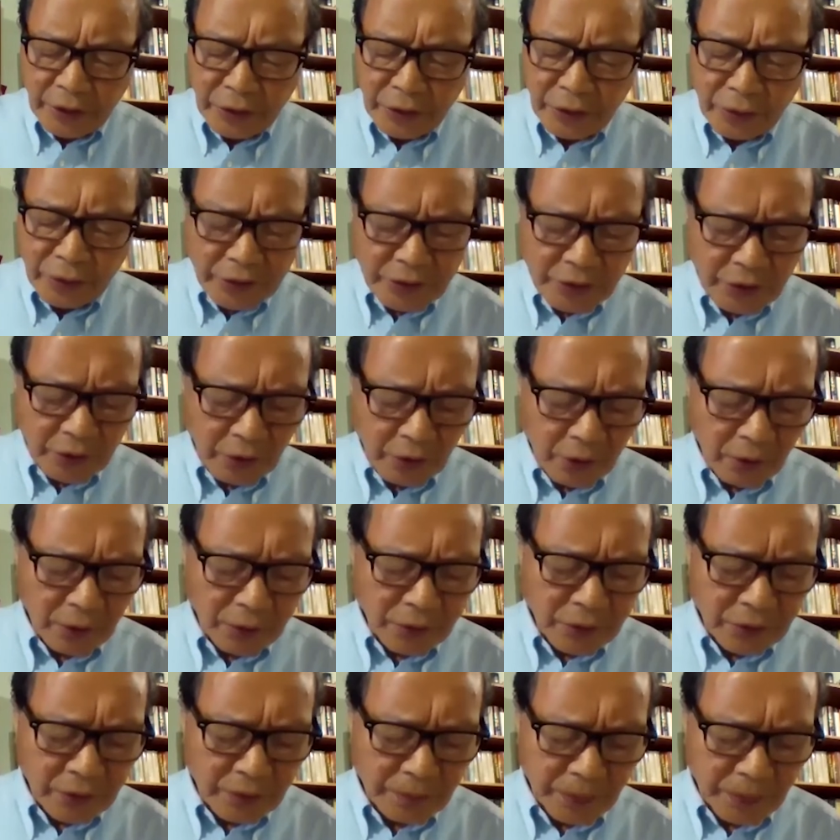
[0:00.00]
The U.S.
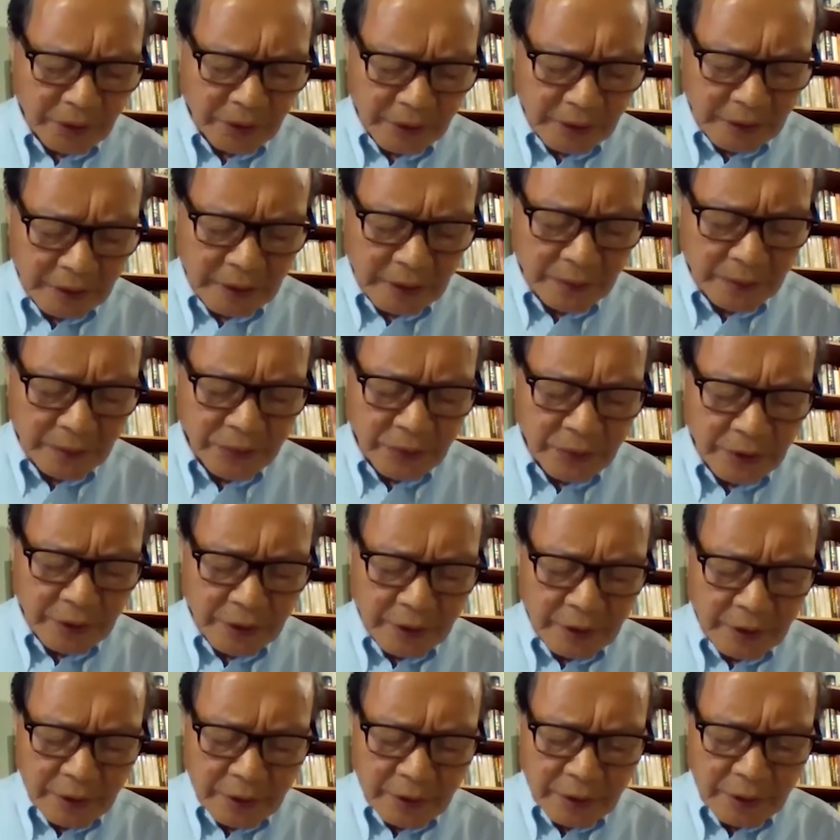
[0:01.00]
also believes
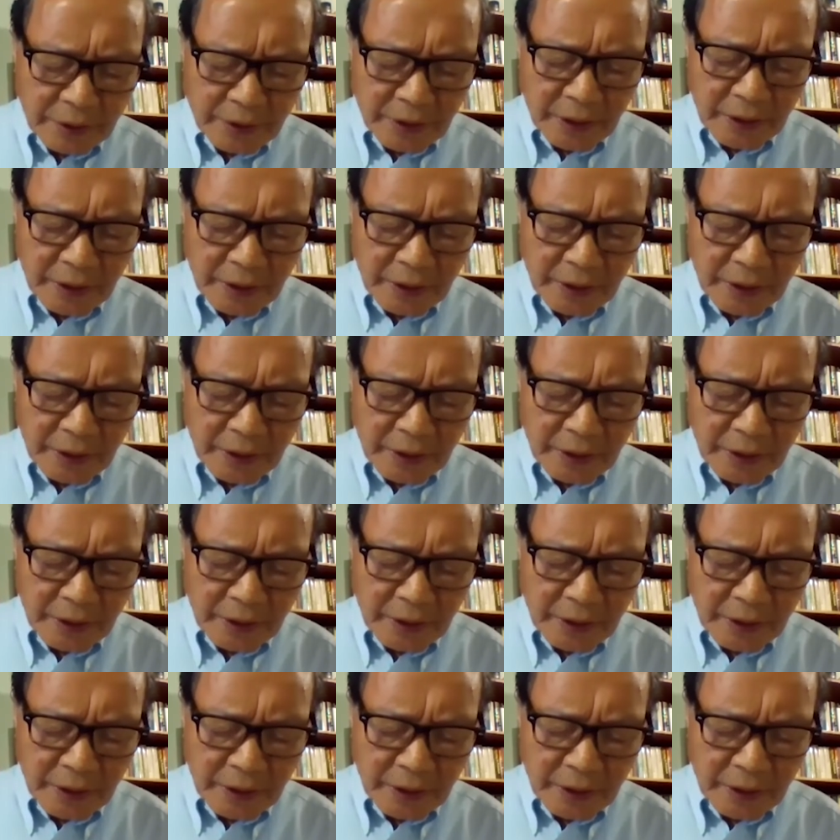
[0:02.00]
that—